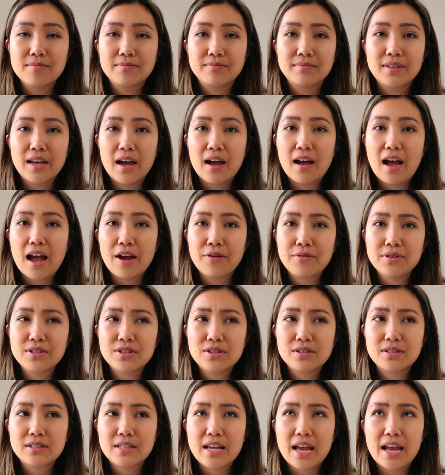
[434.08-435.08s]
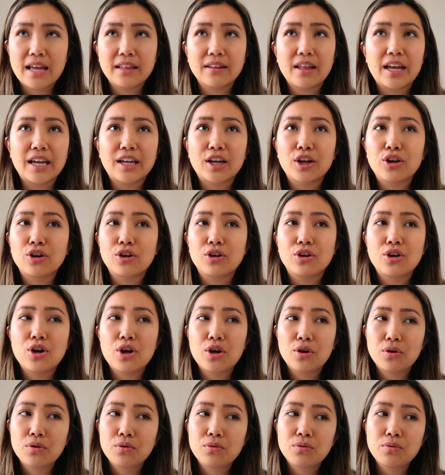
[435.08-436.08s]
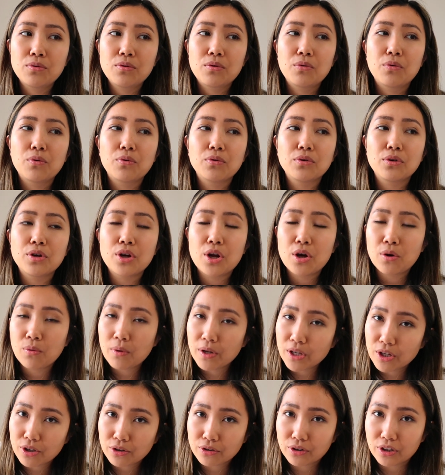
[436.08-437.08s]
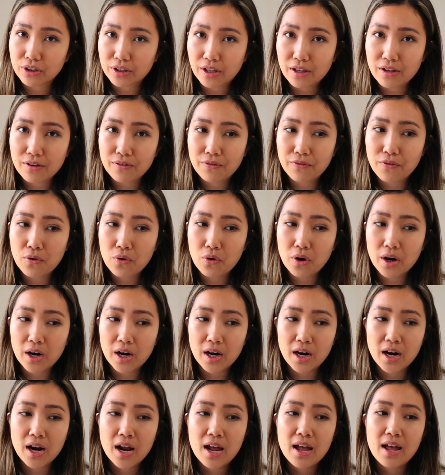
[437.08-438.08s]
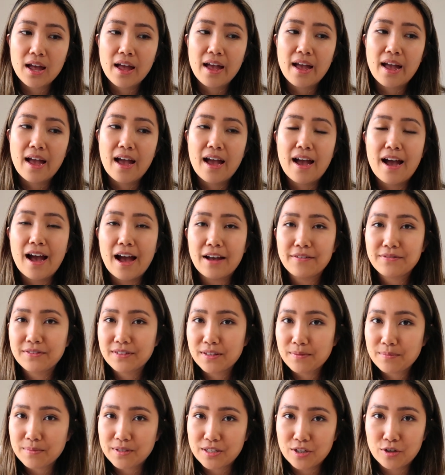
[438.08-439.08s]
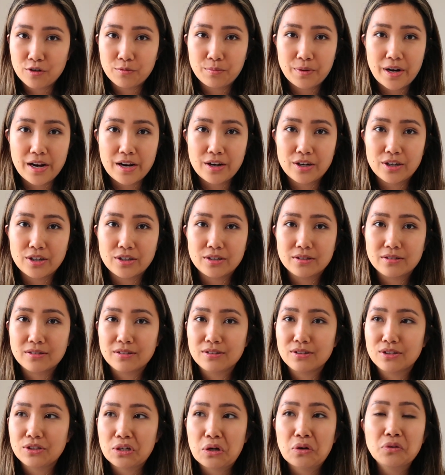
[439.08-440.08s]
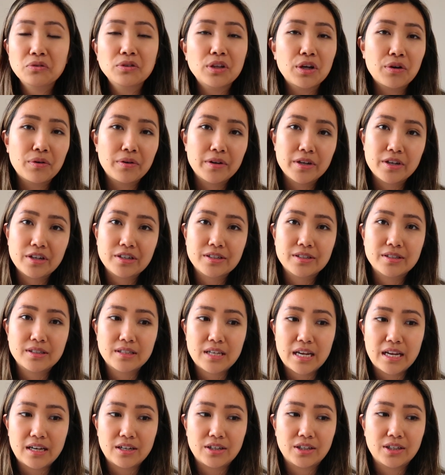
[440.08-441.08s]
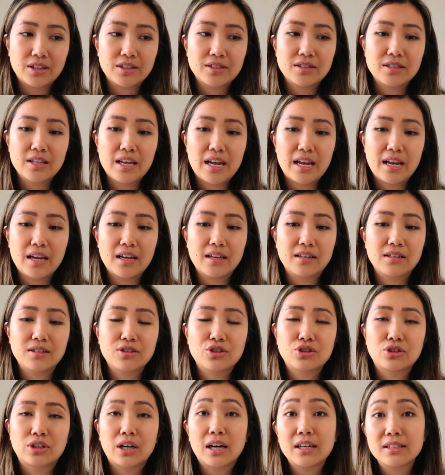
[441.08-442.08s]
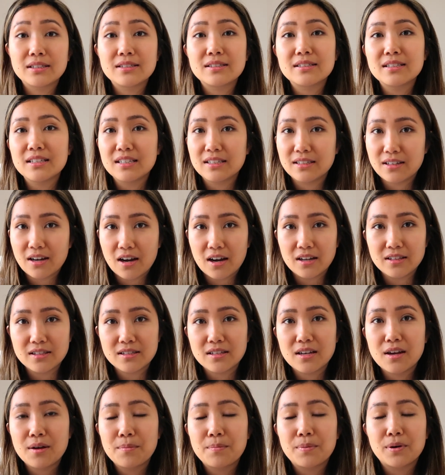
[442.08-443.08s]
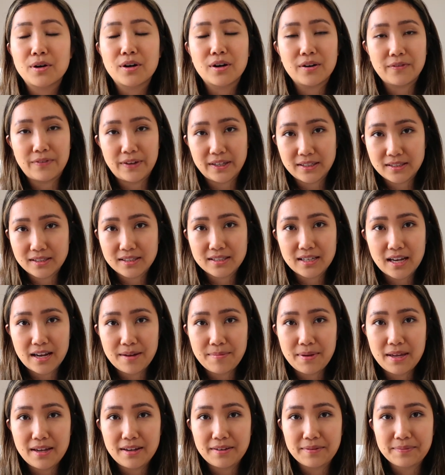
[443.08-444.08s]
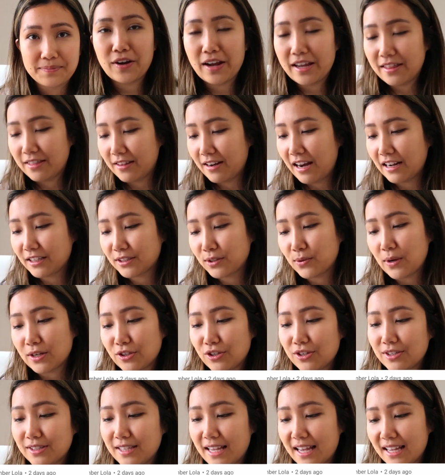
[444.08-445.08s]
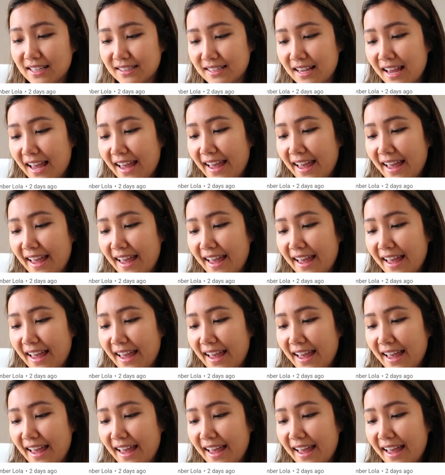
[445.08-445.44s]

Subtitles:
yeah, I would just say, like, know what you're looking for, have some deal breakers, don't lower your standards, and trust in God's perfect timing. Okay, the next question says,